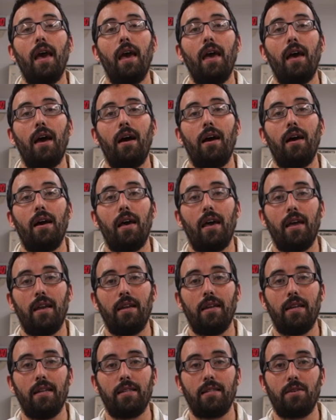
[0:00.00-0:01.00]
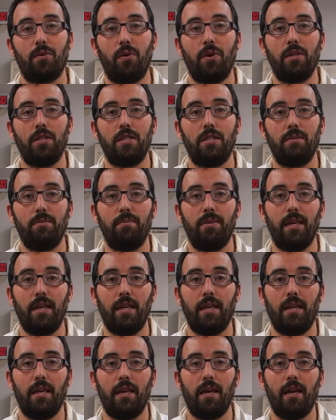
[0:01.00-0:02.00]
and it's going to
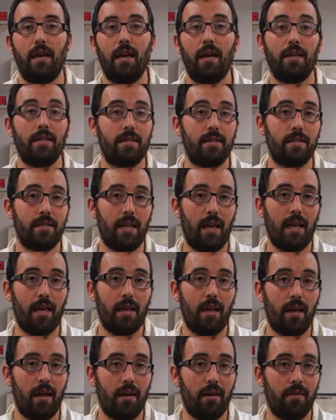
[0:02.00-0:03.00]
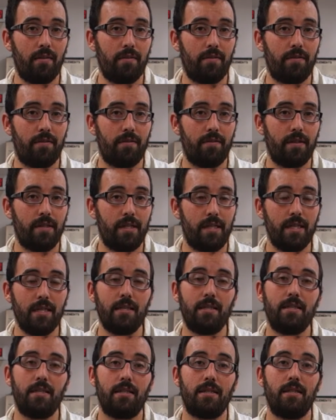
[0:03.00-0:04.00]
be a set of
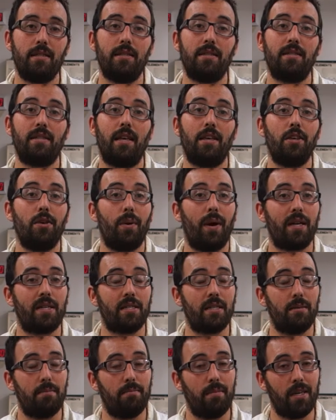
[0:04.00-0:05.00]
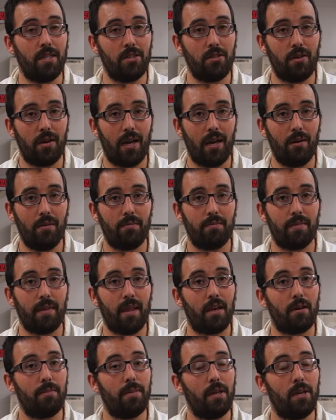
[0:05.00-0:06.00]
distances that you actually measure out, and
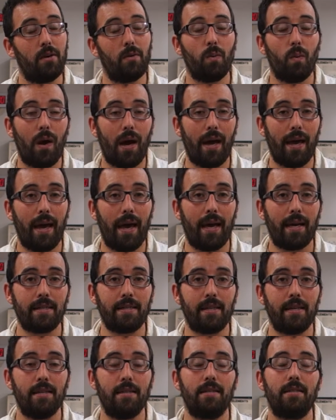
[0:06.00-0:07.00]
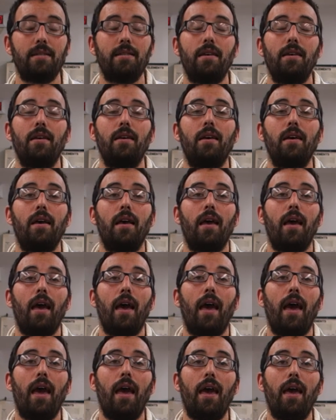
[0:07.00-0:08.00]
that'll be your y-axis.
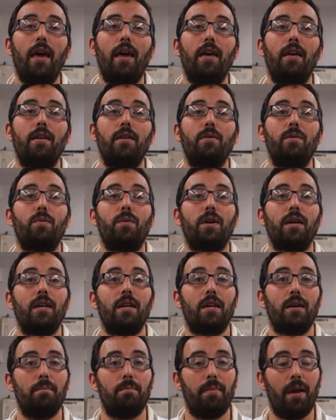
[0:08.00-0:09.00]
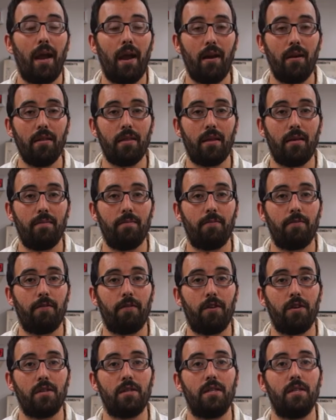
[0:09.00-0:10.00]
And we're going to compare them
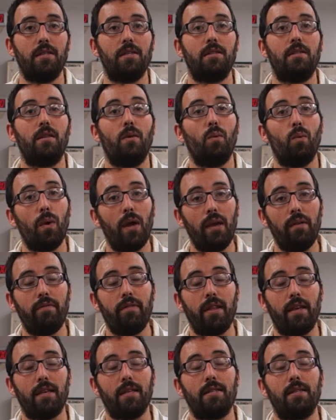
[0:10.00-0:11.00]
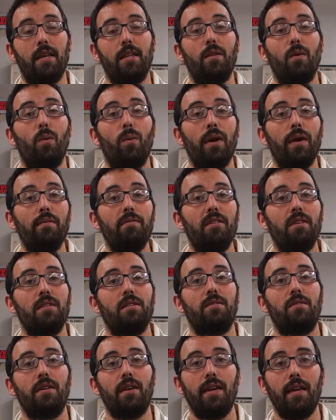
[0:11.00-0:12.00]
versus the wavelengths. And the wavelengths
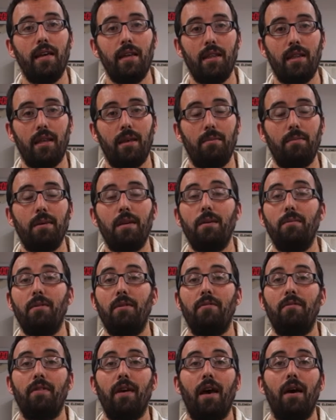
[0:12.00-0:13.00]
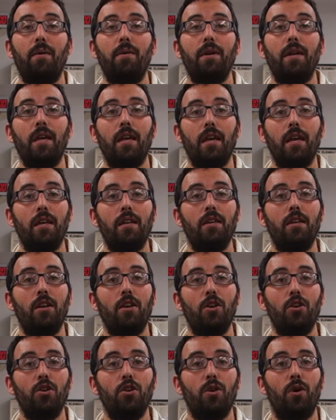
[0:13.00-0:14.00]
for helium can be found in
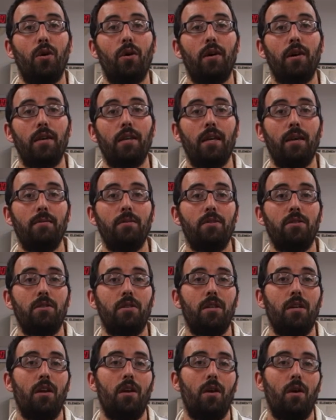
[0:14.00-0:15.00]
your Chemistry